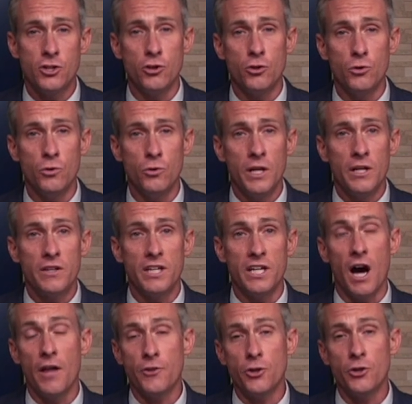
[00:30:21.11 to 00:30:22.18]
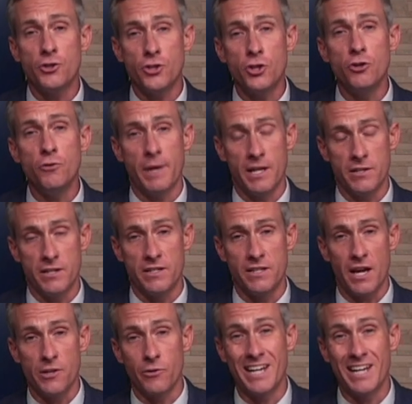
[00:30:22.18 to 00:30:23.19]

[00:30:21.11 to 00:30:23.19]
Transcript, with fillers: to the other two medicines,